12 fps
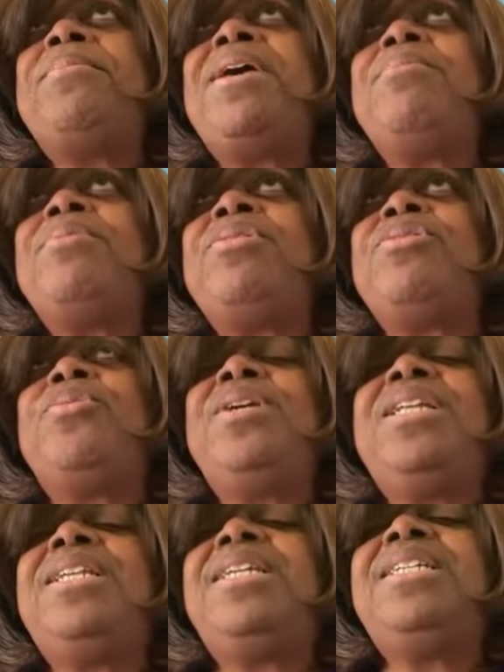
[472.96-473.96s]
met with
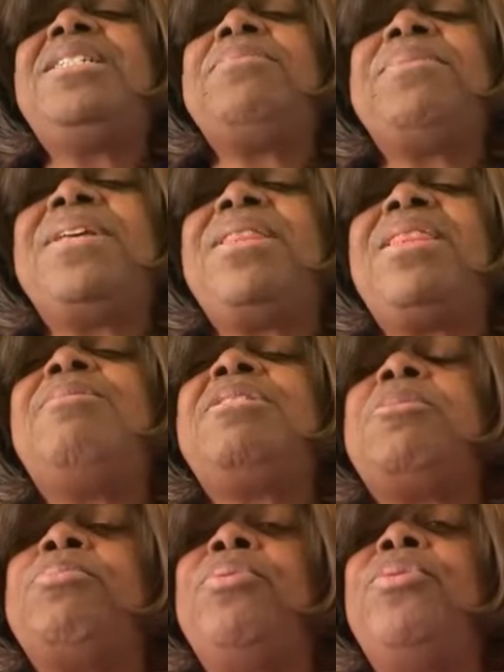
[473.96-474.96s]
Queen Elizabeth, there
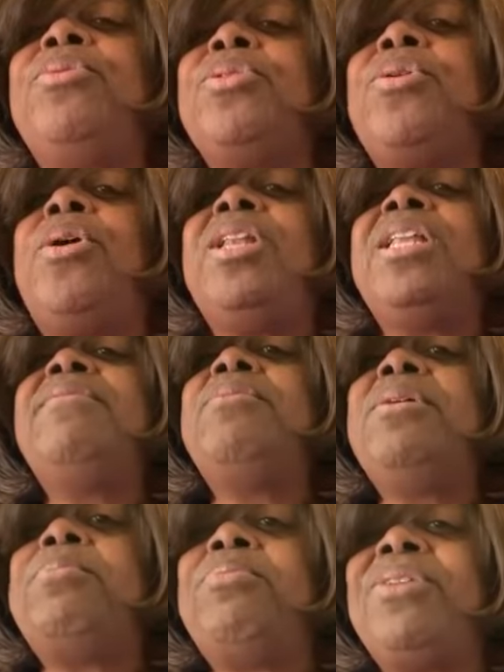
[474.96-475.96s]
was a protocol.
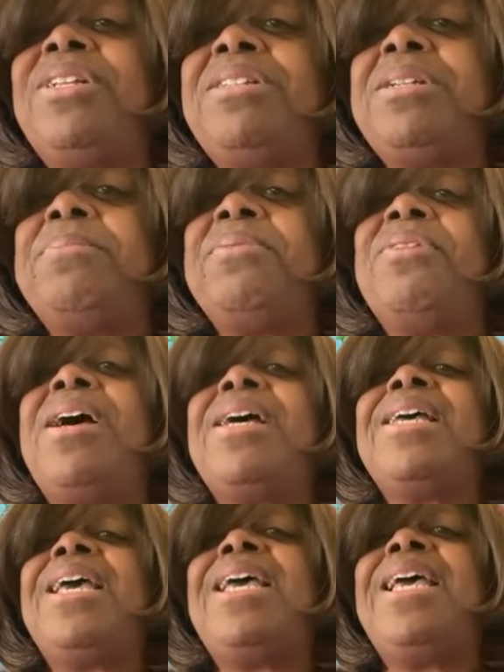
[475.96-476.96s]
Even with President
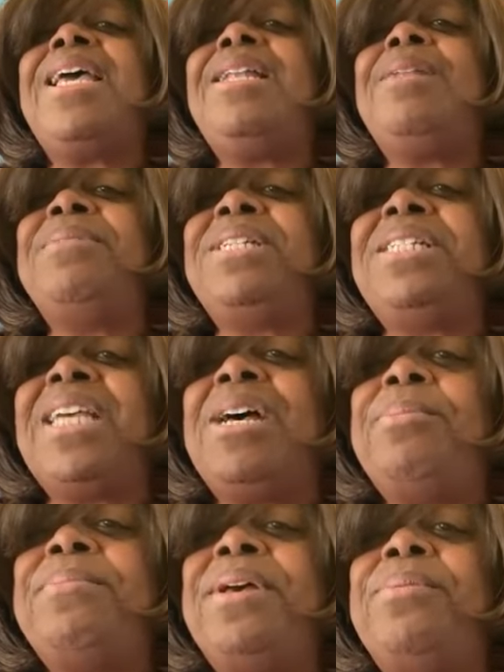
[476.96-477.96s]
Barack and
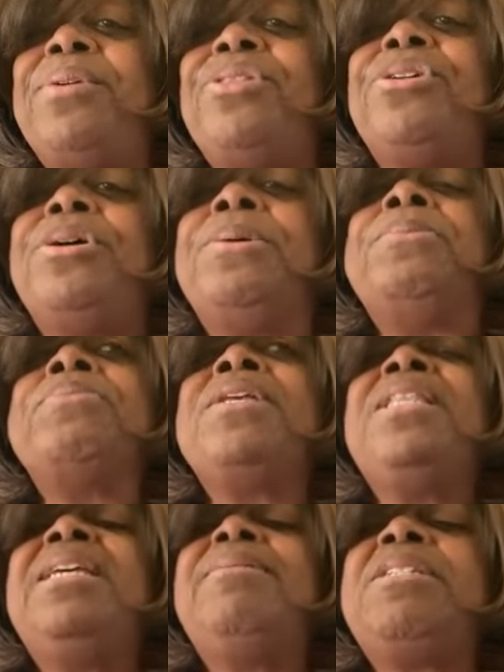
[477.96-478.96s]
Michelle met with her,
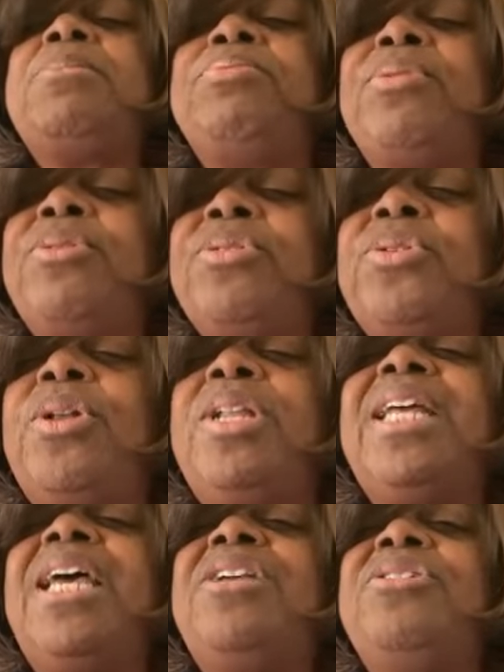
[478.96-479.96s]
there was a
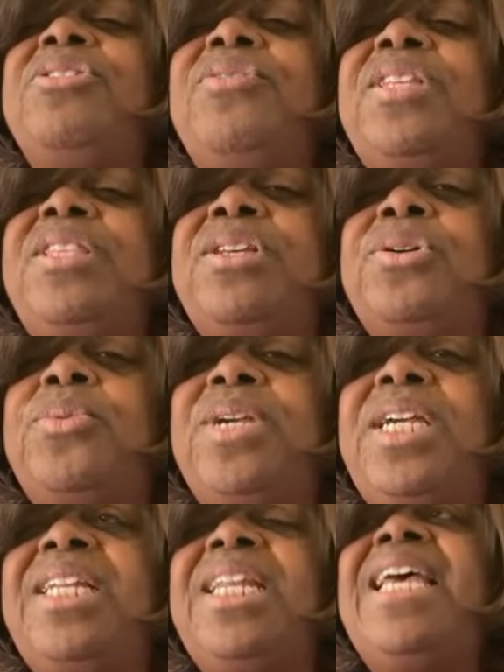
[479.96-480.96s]
protocol on how you greet the
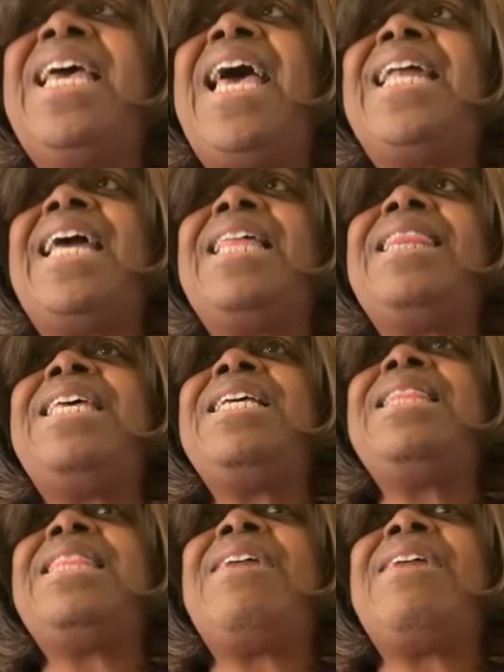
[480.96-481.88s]
queen. And I think